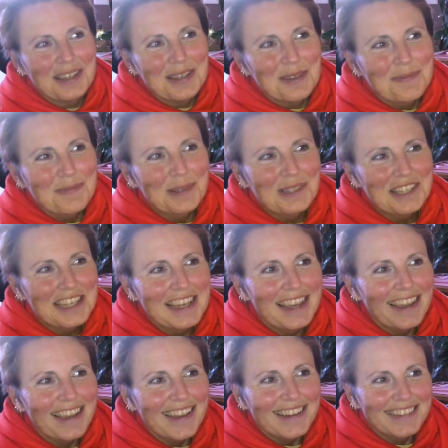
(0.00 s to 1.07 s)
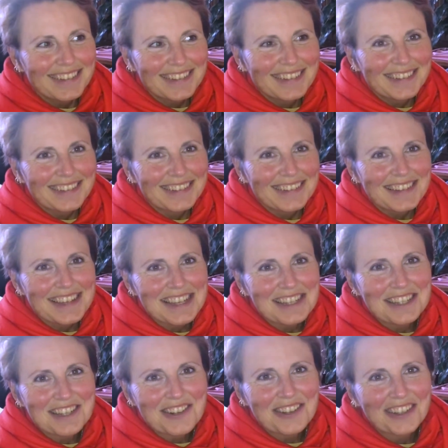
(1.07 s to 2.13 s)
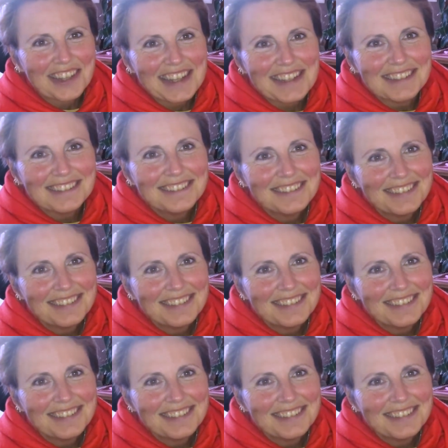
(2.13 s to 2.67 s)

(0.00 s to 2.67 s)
Pussycat is knocking